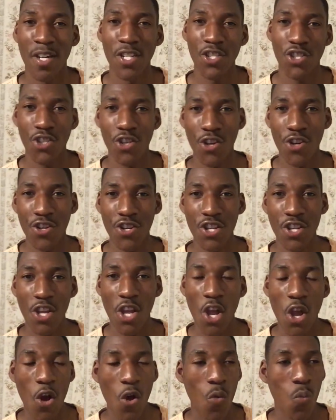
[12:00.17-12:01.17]
my journey,
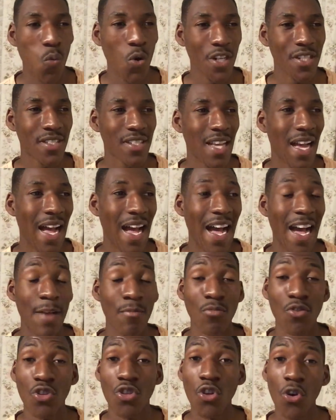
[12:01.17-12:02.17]
what
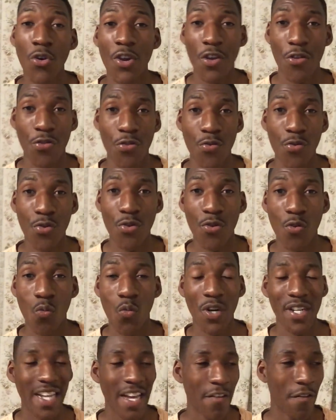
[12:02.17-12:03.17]
I'm going through,
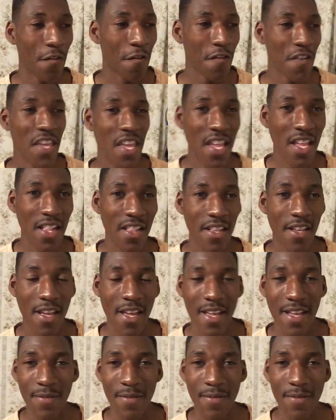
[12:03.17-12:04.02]
what I feel,